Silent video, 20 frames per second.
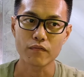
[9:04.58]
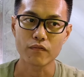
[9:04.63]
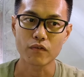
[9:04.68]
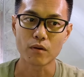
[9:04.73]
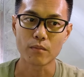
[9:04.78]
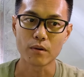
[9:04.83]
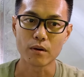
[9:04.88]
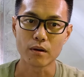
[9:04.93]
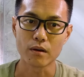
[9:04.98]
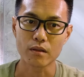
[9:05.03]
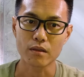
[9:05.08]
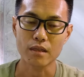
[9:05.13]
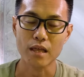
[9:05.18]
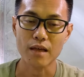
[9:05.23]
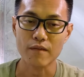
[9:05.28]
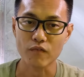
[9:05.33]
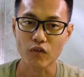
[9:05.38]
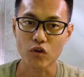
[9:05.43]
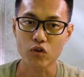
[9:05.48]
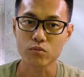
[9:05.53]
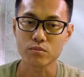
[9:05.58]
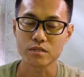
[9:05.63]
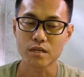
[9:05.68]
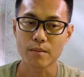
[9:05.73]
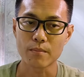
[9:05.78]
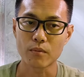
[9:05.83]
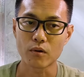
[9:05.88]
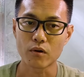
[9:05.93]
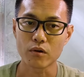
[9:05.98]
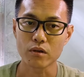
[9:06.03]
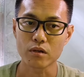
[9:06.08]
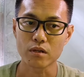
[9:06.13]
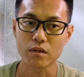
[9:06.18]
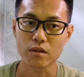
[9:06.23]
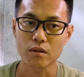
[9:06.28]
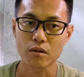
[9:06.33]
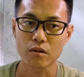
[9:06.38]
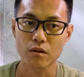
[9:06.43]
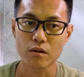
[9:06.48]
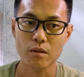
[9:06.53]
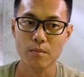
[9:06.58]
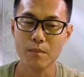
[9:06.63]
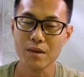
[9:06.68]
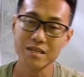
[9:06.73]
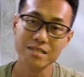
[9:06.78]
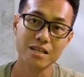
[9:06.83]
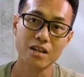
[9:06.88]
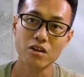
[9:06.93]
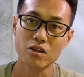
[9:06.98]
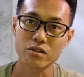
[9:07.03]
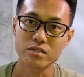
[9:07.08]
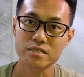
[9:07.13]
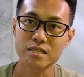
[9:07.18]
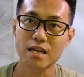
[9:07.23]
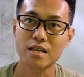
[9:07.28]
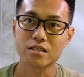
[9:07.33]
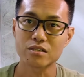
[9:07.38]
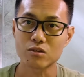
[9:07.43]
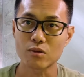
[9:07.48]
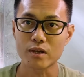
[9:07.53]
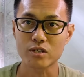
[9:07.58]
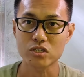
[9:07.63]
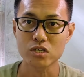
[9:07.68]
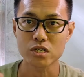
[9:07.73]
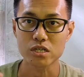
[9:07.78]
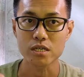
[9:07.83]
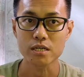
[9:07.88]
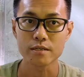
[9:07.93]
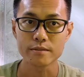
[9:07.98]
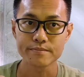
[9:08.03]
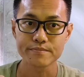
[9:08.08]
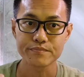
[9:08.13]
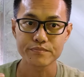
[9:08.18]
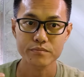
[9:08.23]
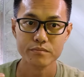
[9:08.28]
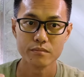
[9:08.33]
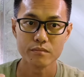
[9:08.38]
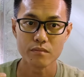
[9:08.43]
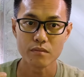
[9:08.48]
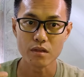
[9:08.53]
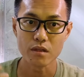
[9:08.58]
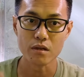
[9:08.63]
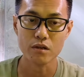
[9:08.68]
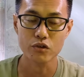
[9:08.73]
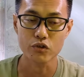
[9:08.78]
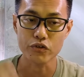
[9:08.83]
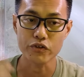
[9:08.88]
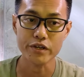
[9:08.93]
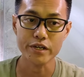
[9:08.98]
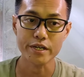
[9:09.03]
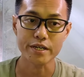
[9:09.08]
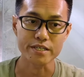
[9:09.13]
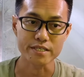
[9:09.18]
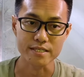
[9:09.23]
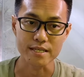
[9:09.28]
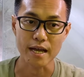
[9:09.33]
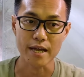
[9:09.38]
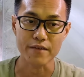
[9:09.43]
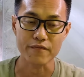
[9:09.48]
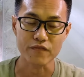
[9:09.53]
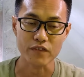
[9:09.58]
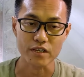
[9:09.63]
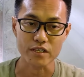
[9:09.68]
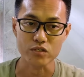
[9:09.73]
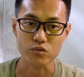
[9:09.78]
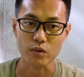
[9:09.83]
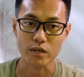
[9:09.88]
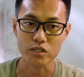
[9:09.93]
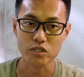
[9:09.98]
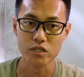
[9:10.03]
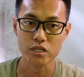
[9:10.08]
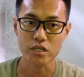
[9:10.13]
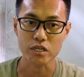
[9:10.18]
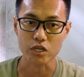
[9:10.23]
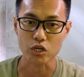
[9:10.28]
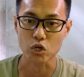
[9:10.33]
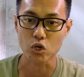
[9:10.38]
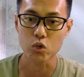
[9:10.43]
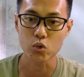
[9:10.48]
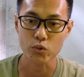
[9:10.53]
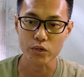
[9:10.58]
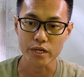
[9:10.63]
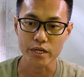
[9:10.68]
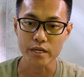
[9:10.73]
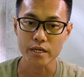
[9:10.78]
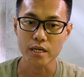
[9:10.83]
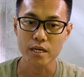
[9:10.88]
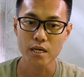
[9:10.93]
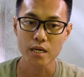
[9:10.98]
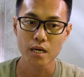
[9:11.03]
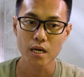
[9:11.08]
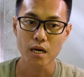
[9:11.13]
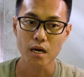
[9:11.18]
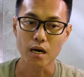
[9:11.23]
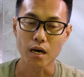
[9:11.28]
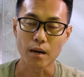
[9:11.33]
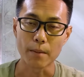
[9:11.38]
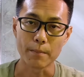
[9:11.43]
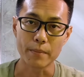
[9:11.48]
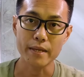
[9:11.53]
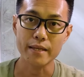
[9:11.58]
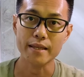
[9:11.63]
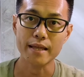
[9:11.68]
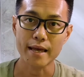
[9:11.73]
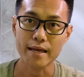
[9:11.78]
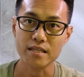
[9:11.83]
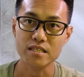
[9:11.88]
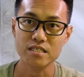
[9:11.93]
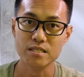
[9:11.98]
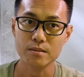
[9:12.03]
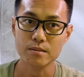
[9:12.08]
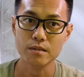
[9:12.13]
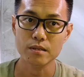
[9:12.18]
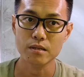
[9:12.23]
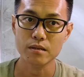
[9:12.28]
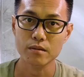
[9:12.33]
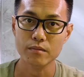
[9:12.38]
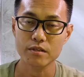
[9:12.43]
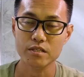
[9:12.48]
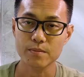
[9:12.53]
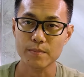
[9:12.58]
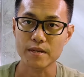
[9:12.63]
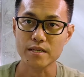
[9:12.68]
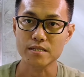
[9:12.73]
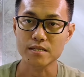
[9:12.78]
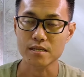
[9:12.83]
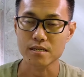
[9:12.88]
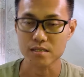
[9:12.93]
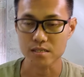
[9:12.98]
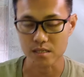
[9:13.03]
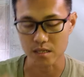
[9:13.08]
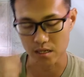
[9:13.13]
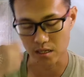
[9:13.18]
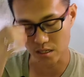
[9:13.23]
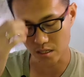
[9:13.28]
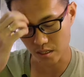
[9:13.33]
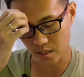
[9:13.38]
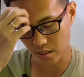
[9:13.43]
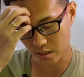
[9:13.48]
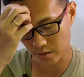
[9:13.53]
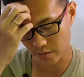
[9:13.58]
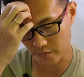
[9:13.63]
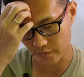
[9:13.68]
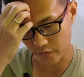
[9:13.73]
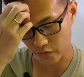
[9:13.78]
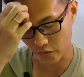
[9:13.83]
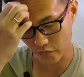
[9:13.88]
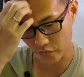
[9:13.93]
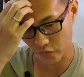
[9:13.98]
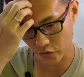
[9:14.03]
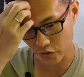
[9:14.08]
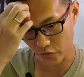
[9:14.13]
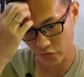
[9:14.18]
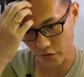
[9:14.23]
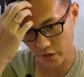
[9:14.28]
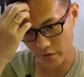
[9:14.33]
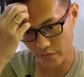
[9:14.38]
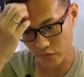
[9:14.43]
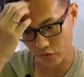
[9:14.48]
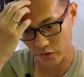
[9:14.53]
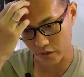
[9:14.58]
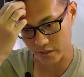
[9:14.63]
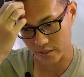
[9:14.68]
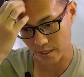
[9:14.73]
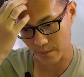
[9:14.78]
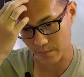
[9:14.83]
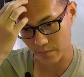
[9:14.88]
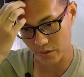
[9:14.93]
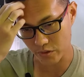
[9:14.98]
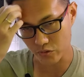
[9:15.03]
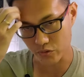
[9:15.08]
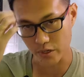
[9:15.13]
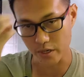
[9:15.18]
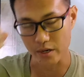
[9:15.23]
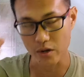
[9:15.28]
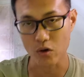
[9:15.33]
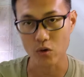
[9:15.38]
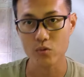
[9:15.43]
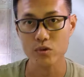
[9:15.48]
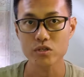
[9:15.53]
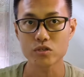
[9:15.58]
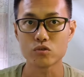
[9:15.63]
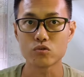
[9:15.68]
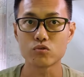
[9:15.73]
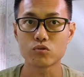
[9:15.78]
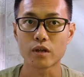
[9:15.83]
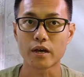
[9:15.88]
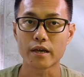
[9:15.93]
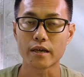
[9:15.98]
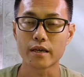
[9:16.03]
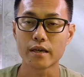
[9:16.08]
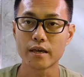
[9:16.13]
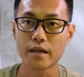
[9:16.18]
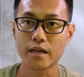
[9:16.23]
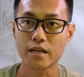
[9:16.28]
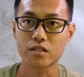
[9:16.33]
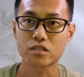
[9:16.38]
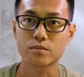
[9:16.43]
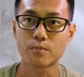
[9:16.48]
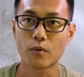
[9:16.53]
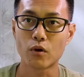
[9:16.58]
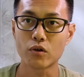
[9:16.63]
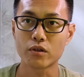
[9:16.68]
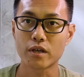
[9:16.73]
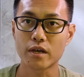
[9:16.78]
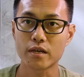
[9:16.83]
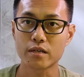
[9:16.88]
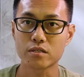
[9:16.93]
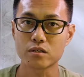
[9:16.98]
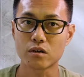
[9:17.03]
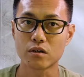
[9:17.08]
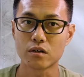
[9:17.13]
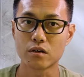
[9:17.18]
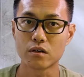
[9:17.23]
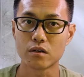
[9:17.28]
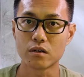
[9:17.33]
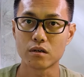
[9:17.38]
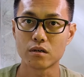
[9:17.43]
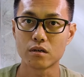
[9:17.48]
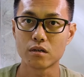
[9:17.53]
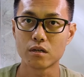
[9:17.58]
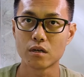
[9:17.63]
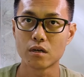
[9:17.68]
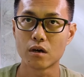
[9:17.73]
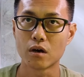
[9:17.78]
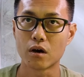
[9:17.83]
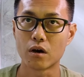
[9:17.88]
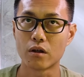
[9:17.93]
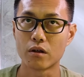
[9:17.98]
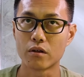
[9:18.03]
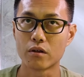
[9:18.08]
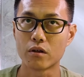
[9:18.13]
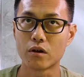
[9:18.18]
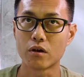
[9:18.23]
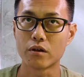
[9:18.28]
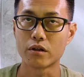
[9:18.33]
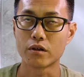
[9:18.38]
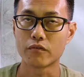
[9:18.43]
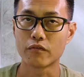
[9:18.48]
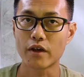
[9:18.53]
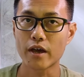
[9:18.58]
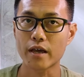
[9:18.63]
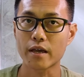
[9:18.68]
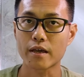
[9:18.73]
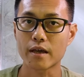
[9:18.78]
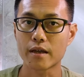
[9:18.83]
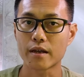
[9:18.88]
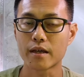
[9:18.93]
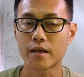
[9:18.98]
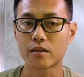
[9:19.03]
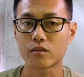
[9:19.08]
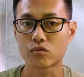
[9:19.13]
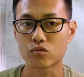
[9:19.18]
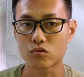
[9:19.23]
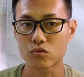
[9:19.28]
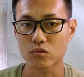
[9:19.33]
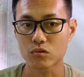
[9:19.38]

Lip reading: from a tank volume standpoint, it makes a lot of sense to actually, during the design phase, to actually include in big tanks spaces for your rack. For example, you can always do like 8 small tanks on the rack, and then